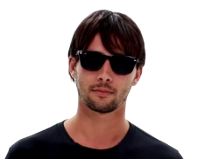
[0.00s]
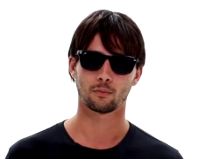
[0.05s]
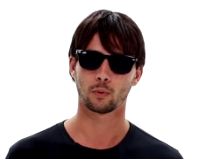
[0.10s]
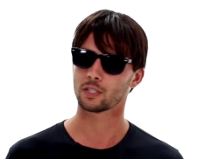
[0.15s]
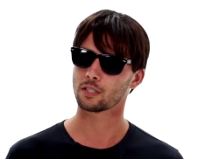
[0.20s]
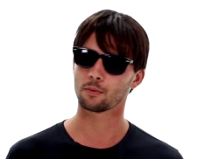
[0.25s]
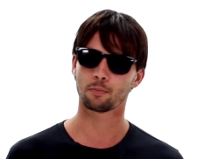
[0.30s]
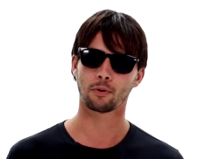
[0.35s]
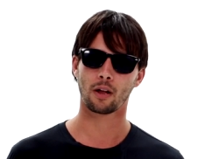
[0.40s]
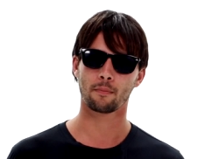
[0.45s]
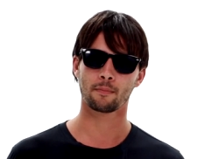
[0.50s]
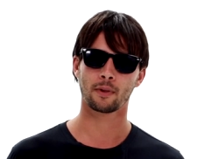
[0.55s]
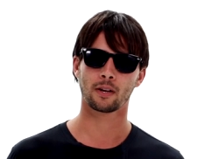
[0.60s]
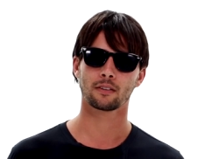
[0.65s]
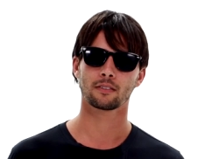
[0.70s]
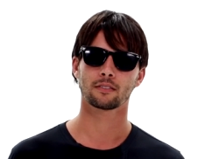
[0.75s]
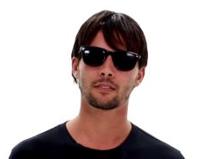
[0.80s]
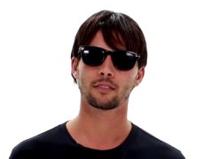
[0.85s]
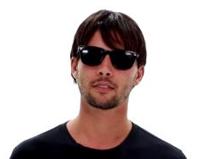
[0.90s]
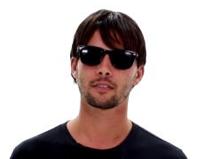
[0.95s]
What's the problem
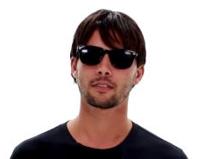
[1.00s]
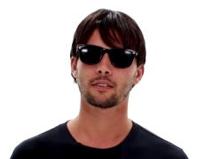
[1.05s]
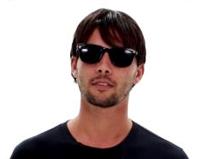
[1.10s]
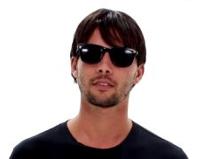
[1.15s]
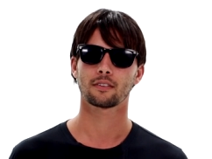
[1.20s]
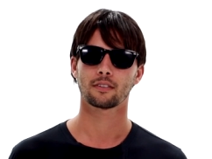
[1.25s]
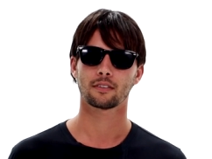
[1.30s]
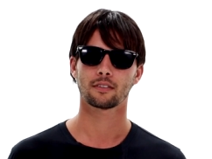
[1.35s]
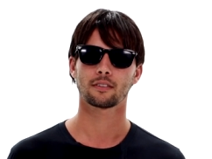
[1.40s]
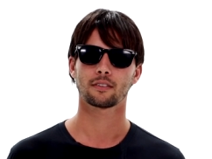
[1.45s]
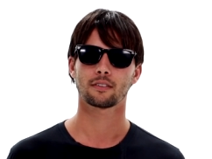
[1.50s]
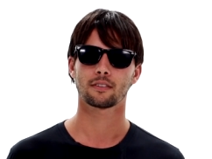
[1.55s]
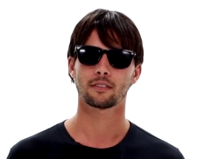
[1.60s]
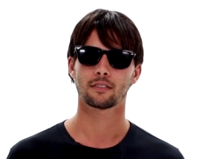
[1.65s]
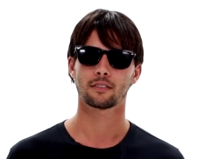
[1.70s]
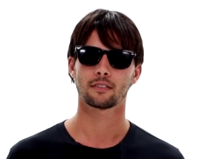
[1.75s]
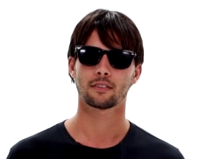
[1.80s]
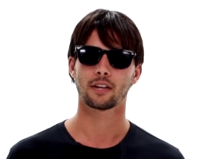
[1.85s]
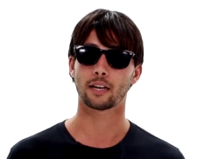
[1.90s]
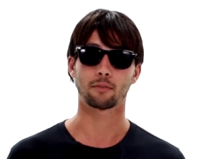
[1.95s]
here?
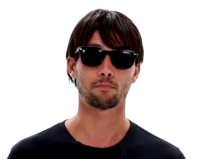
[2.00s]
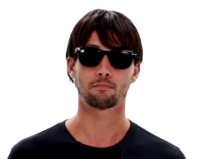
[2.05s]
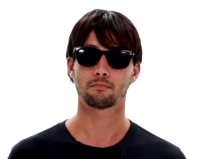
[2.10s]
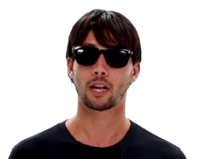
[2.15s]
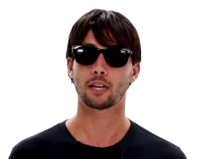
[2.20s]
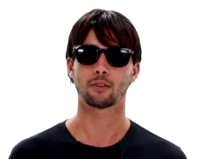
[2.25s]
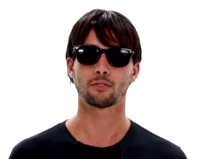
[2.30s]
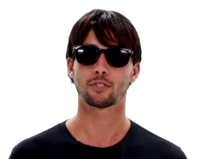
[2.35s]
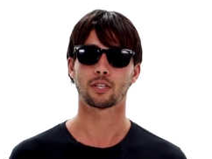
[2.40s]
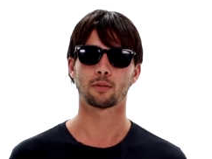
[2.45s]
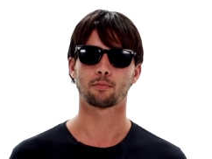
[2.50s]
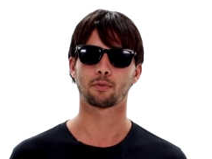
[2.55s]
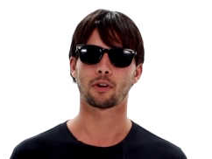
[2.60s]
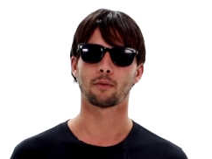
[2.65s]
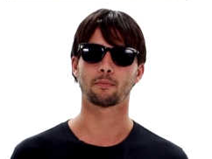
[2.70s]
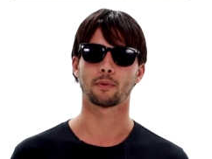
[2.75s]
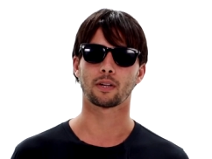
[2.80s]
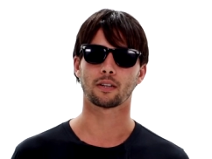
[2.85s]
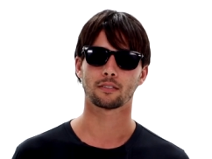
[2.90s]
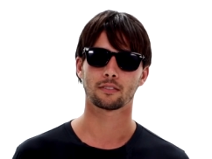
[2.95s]
I don't, I don't see the
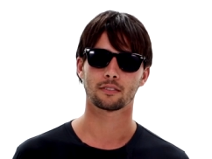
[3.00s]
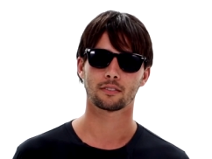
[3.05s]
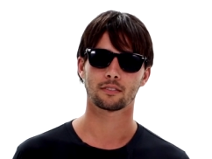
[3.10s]
problem here.